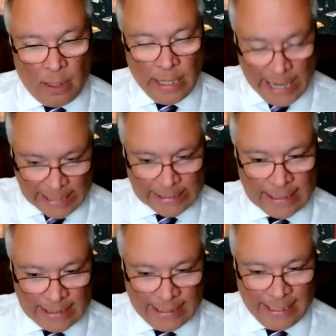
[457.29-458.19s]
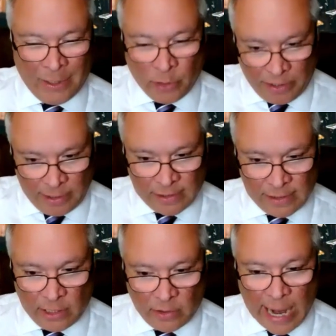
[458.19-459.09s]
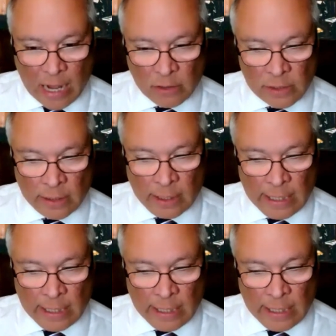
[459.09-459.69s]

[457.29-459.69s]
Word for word: an entity within senior housing